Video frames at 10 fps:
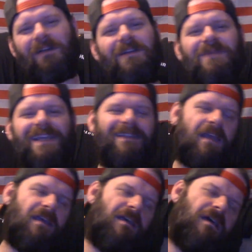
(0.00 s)
know what I mean?
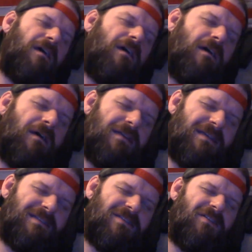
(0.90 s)
Like, ah, uh, it
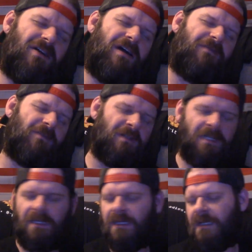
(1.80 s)
gets awful.
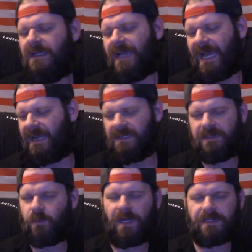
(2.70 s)
And it
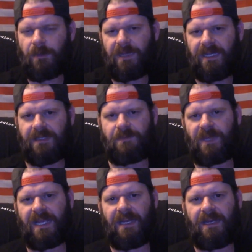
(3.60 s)
just winds up being a
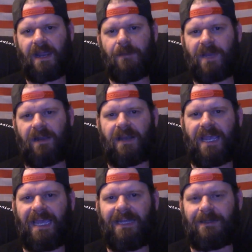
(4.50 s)
spaghetti nightmare, and
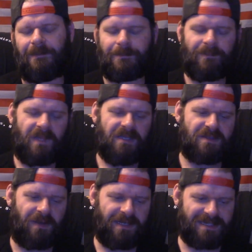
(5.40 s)
I hate it.
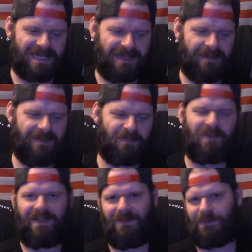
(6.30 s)
So I decided this
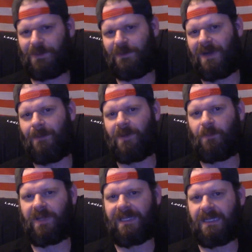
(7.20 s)
playthrough, I'm going
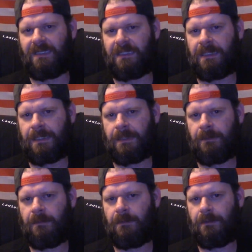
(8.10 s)
to play it clean.
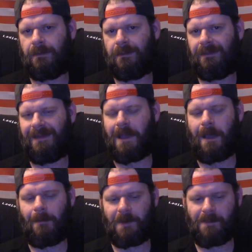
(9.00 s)

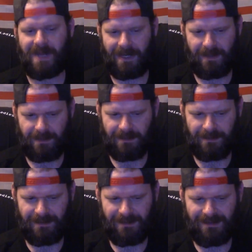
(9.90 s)
I'm going to make
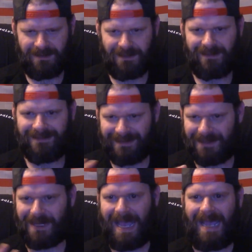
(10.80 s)

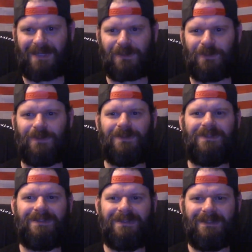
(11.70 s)
an actual
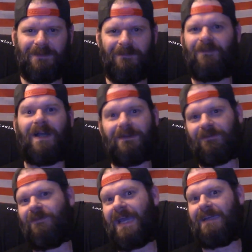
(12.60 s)
fucking
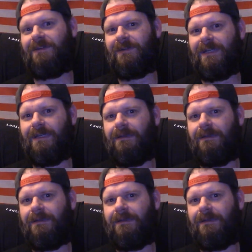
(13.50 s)
factory.